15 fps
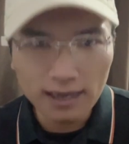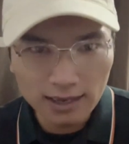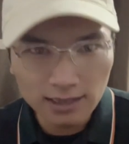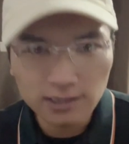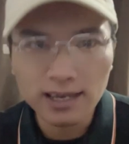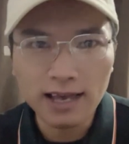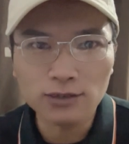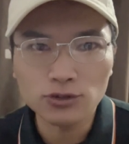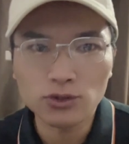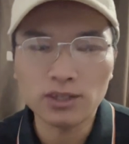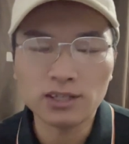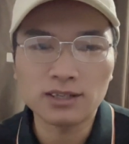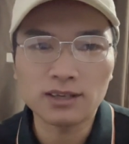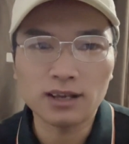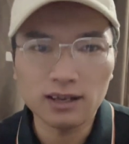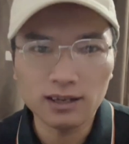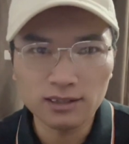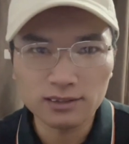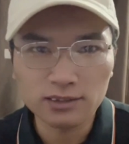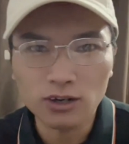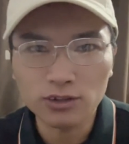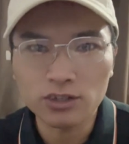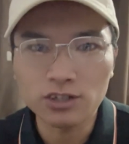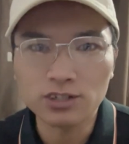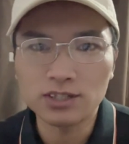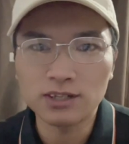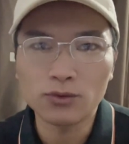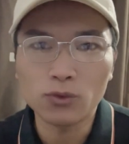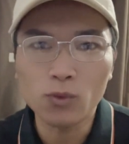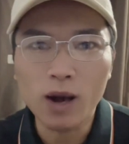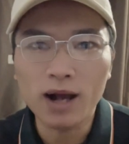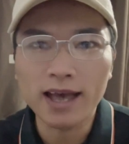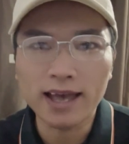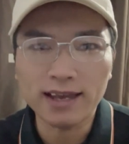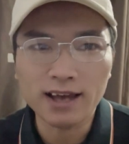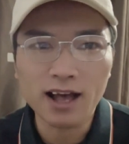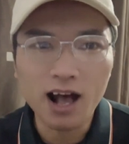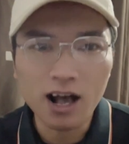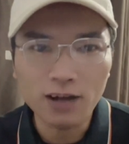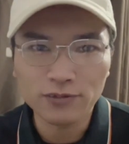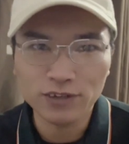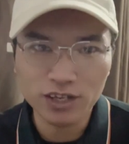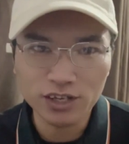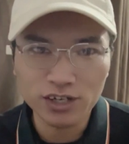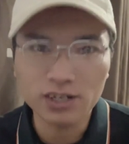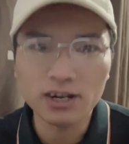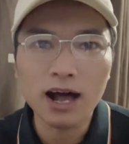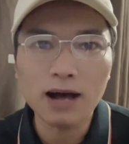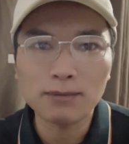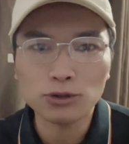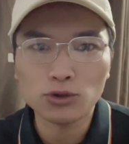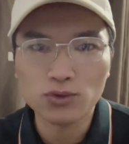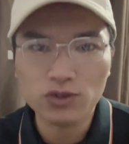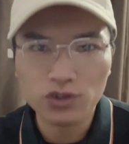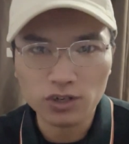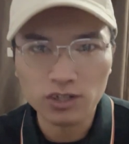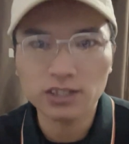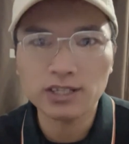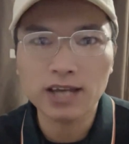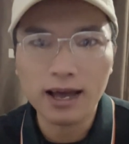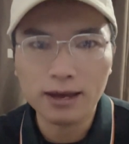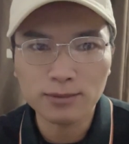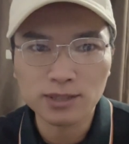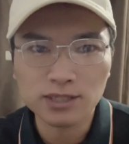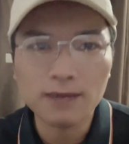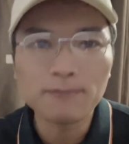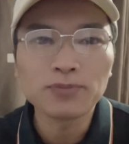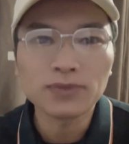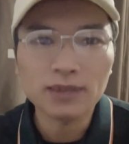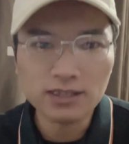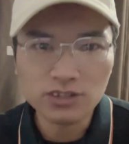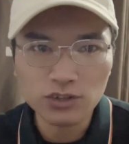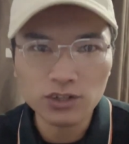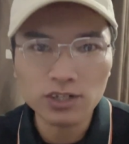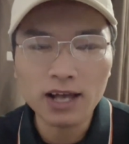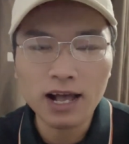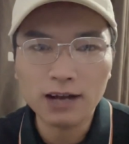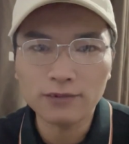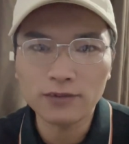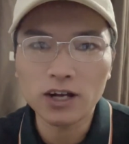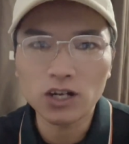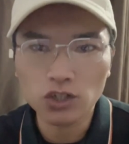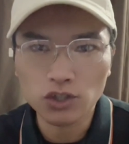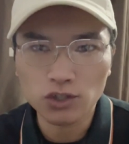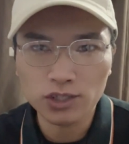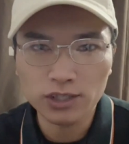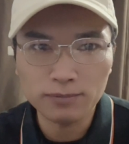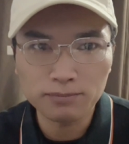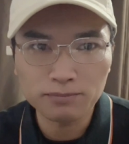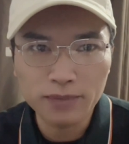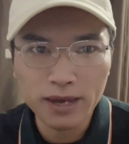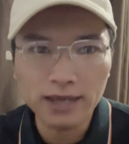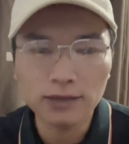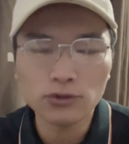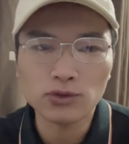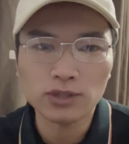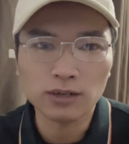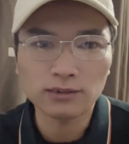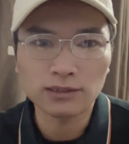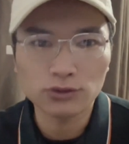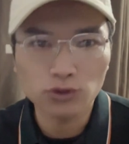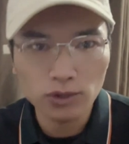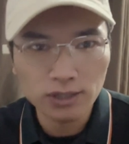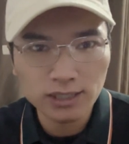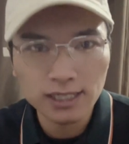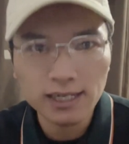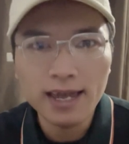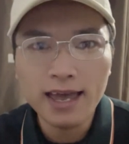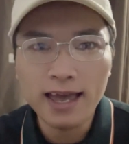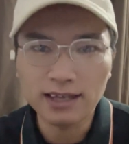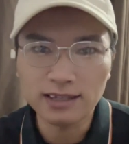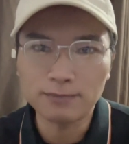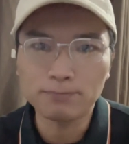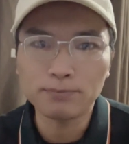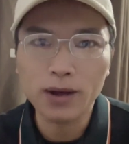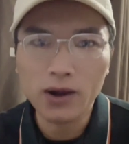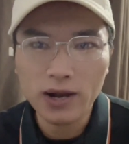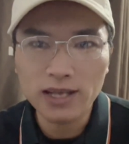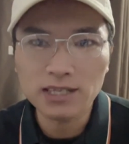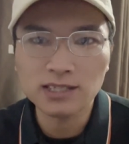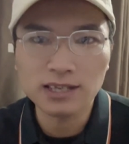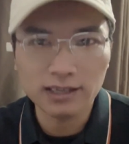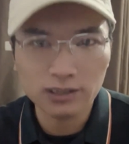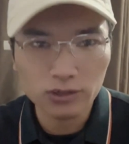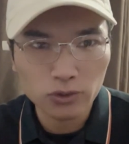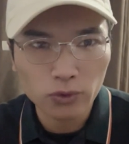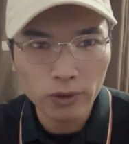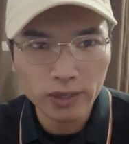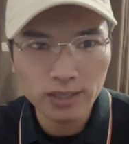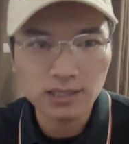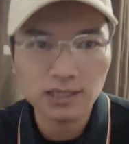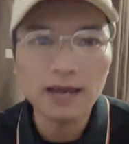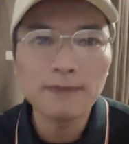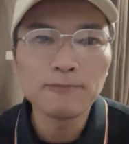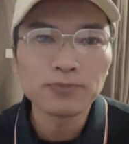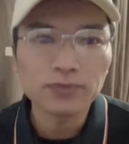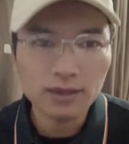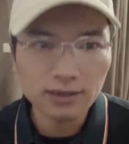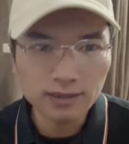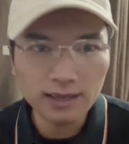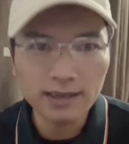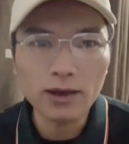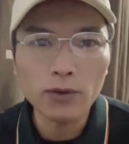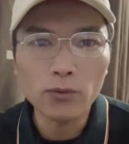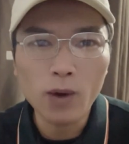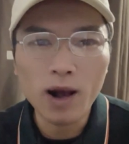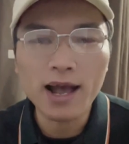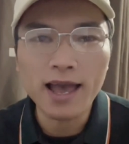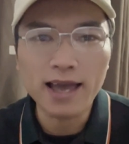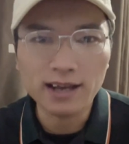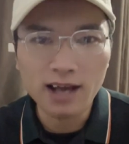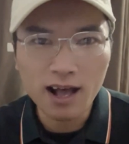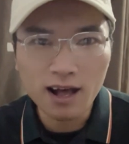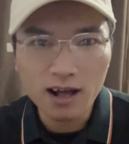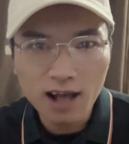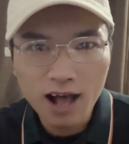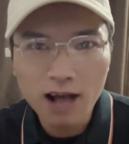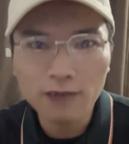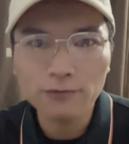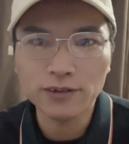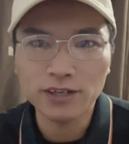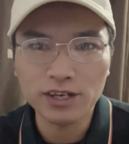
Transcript: $1,800 in 1.5 years, up to 30 times. The third halving occurred in May 2020, and the price increased in 1.5